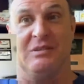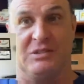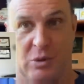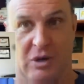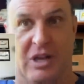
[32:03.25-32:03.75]

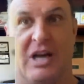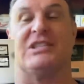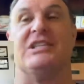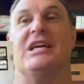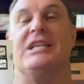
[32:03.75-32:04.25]
Total loss,
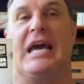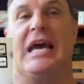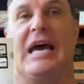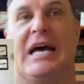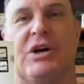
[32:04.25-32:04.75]
they said.
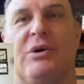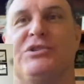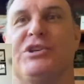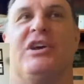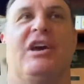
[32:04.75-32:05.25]
Yeah. So
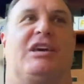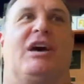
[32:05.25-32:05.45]
just you